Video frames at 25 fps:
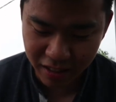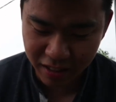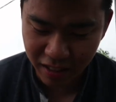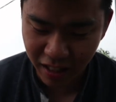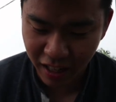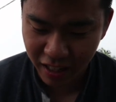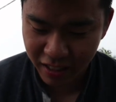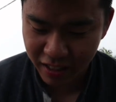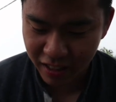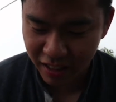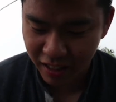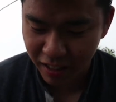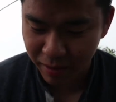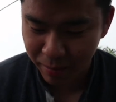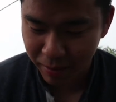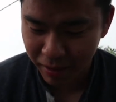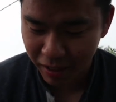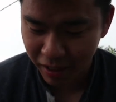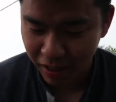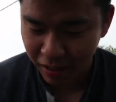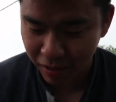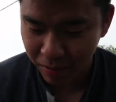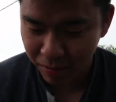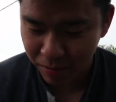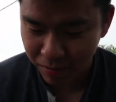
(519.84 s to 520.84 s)
is hatching in
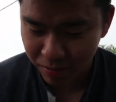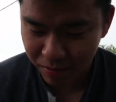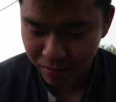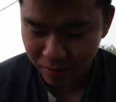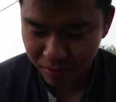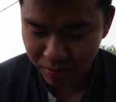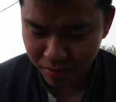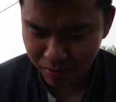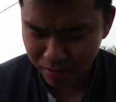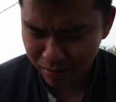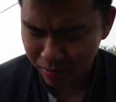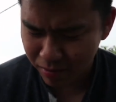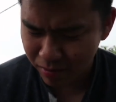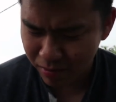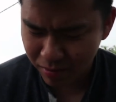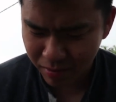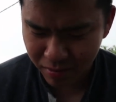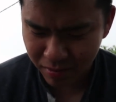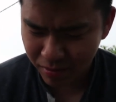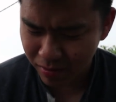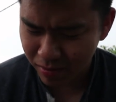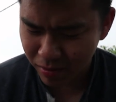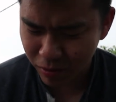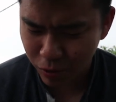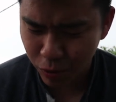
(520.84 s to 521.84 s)
about
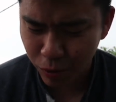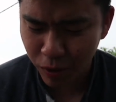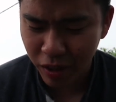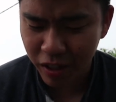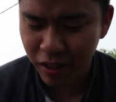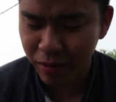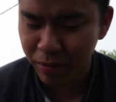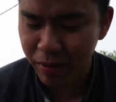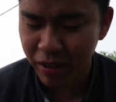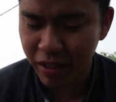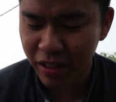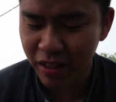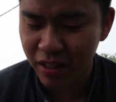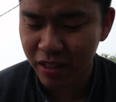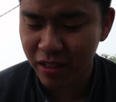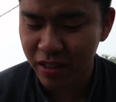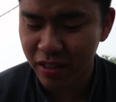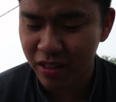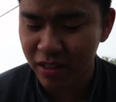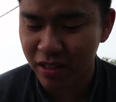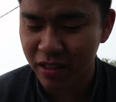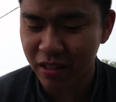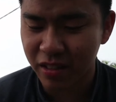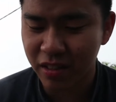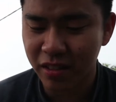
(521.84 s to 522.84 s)
200
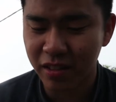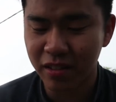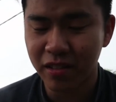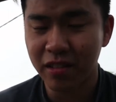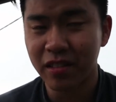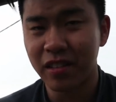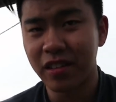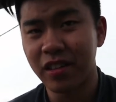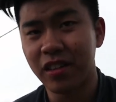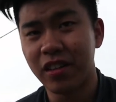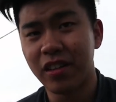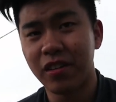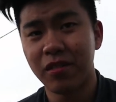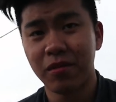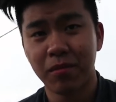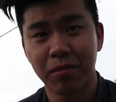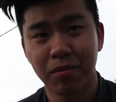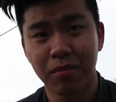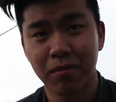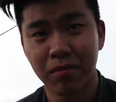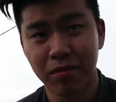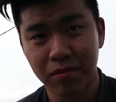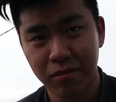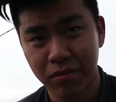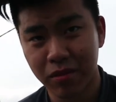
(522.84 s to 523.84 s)
meters. Meow.
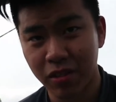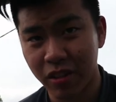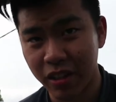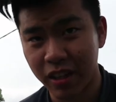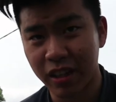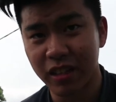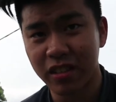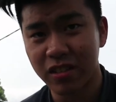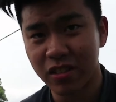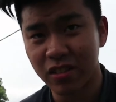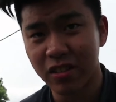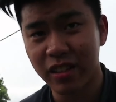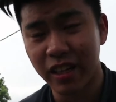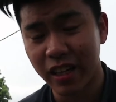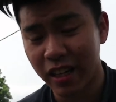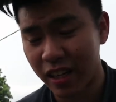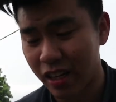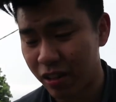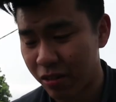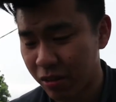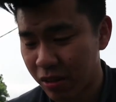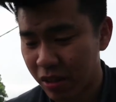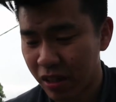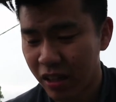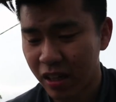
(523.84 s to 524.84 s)
Okay, so then
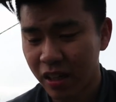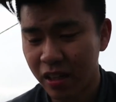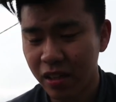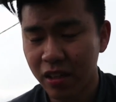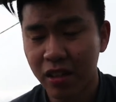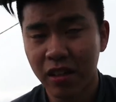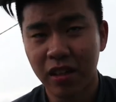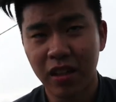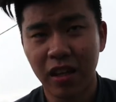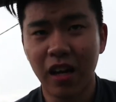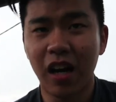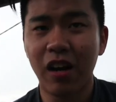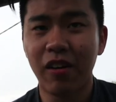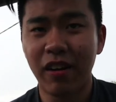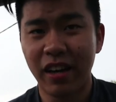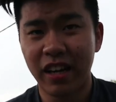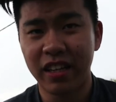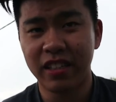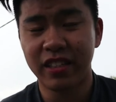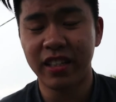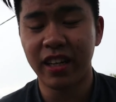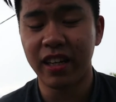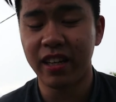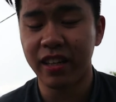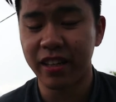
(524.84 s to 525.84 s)
I'll, I'll
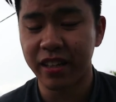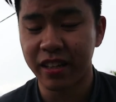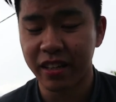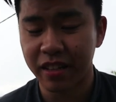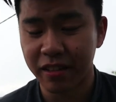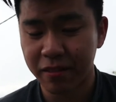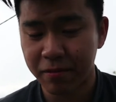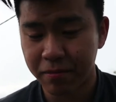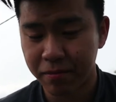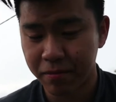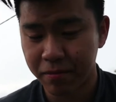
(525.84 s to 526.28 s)
hatch that later.